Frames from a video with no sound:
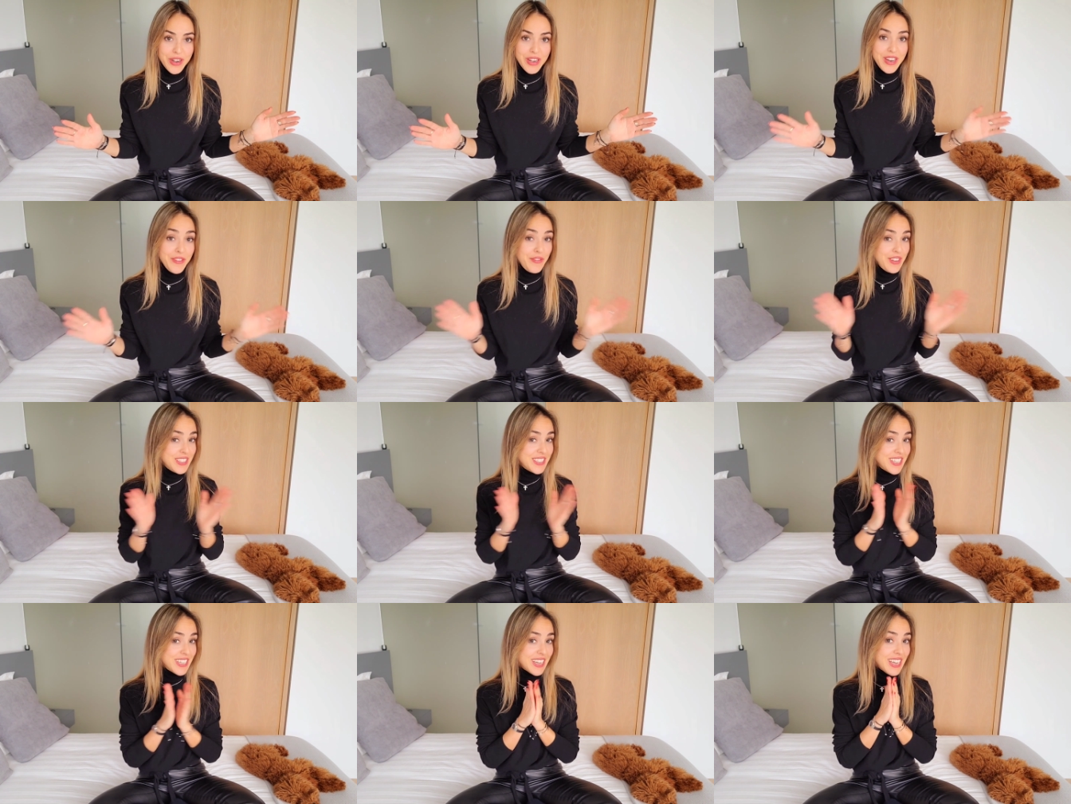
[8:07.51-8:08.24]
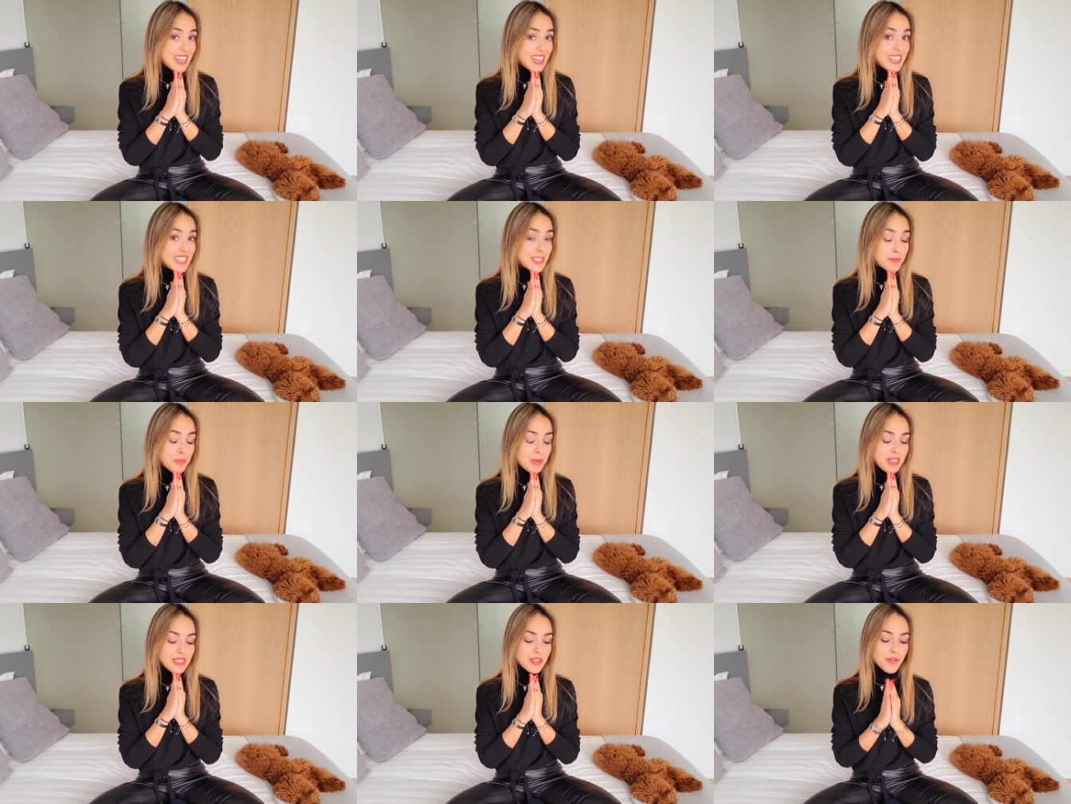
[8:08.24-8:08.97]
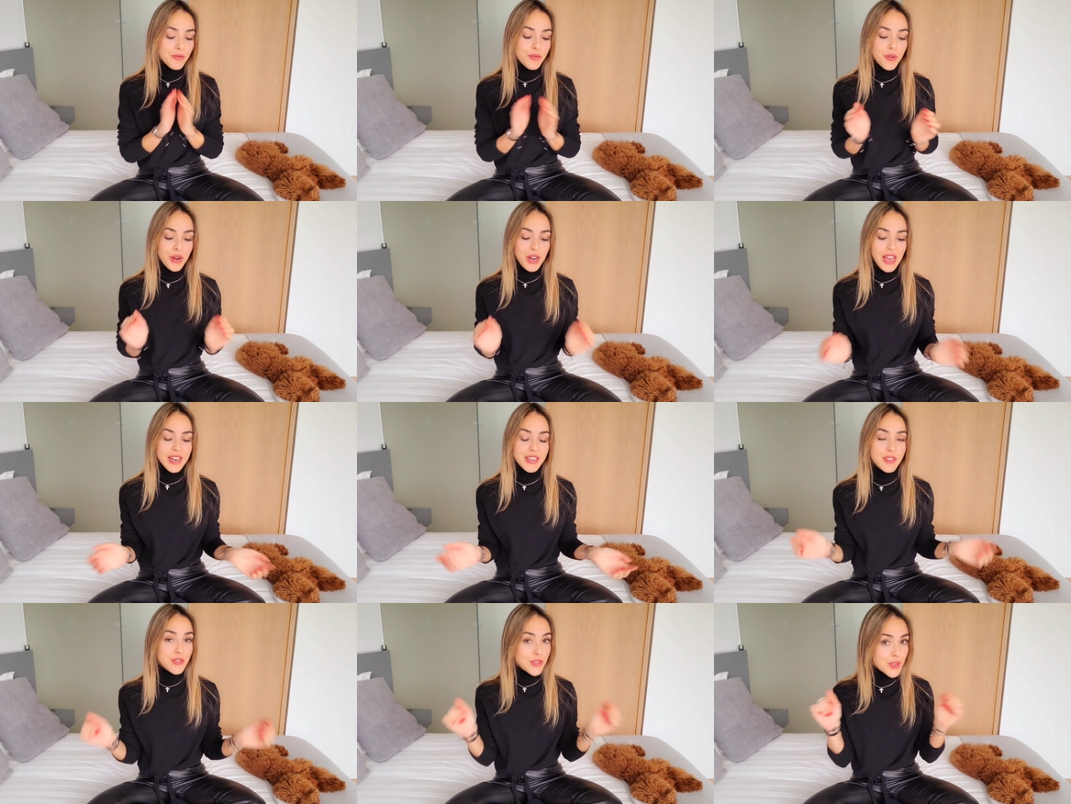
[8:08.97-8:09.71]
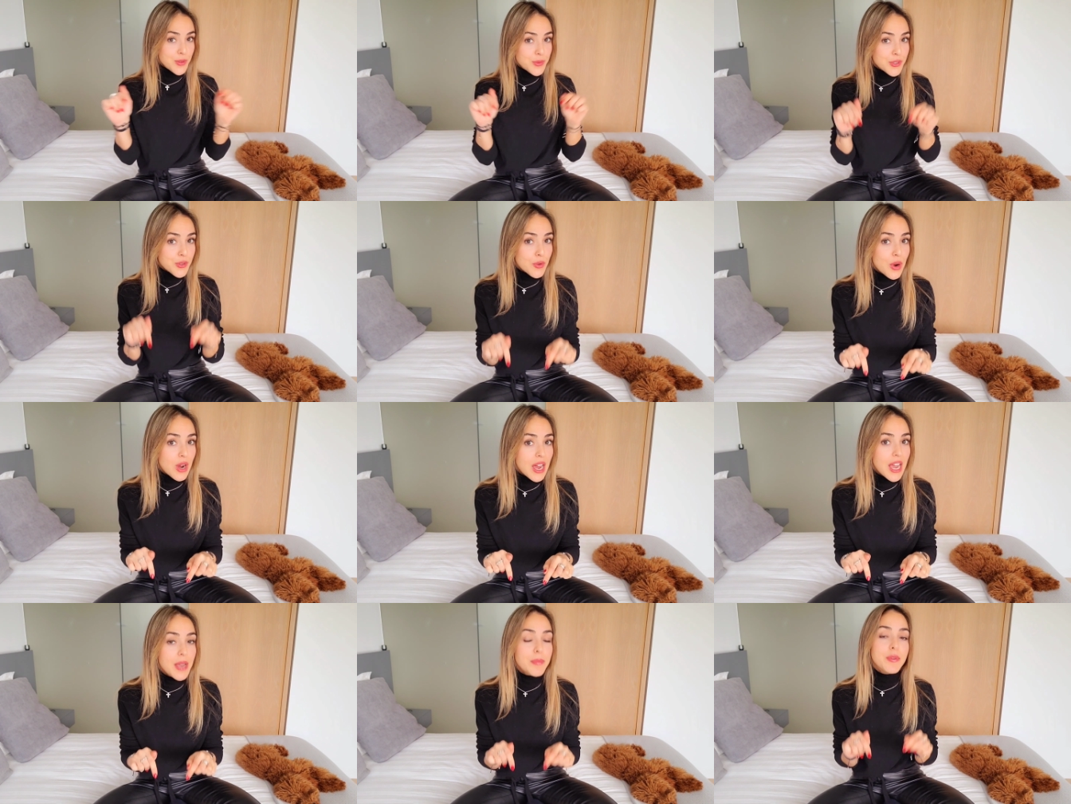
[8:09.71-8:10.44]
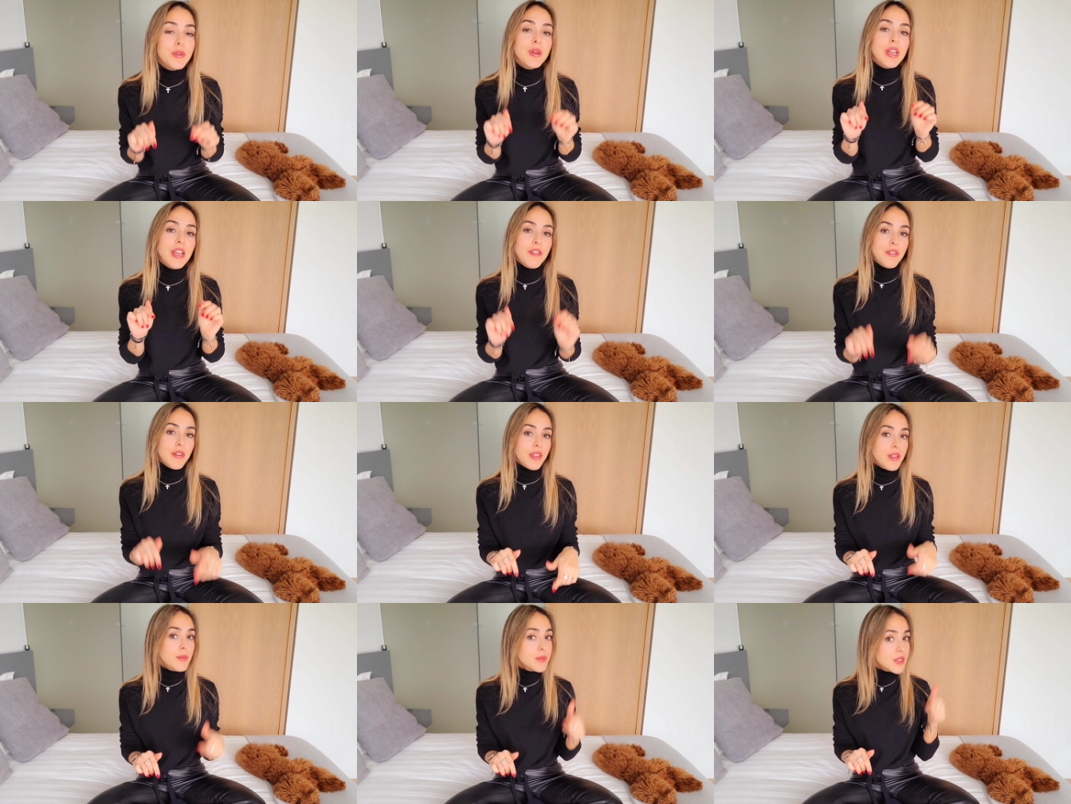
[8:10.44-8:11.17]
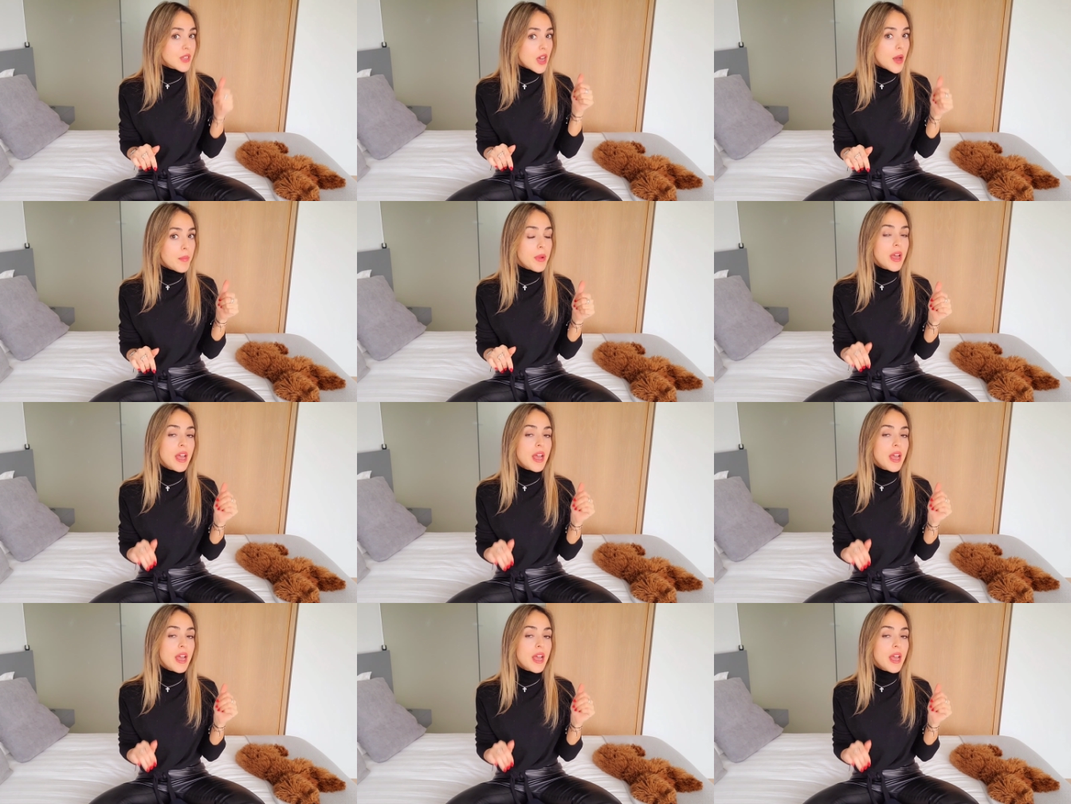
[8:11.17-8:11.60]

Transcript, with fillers: If it's the case, please don't forget to subscribe, to give a thumbs up